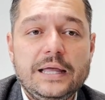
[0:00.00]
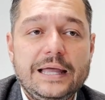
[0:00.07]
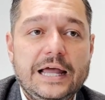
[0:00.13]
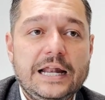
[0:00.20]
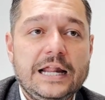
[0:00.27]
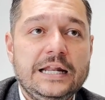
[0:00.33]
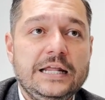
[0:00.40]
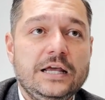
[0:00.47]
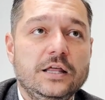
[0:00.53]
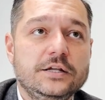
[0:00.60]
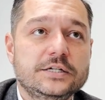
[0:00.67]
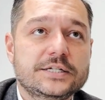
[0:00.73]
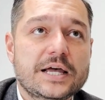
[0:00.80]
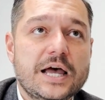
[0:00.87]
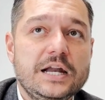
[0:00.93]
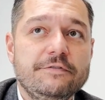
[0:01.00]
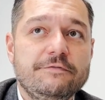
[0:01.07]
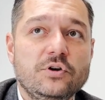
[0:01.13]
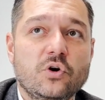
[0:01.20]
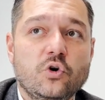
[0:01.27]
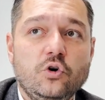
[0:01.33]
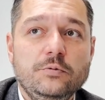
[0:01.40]
And then the other side, if
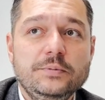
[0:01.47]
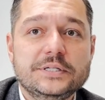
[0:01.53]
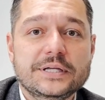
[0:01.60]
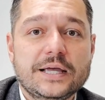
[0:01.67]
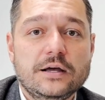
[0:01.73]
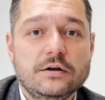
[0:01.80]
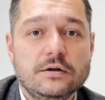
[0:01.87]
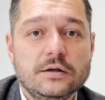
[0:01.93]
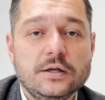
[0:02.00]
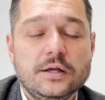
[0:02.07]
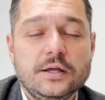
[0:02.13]
your home is kind of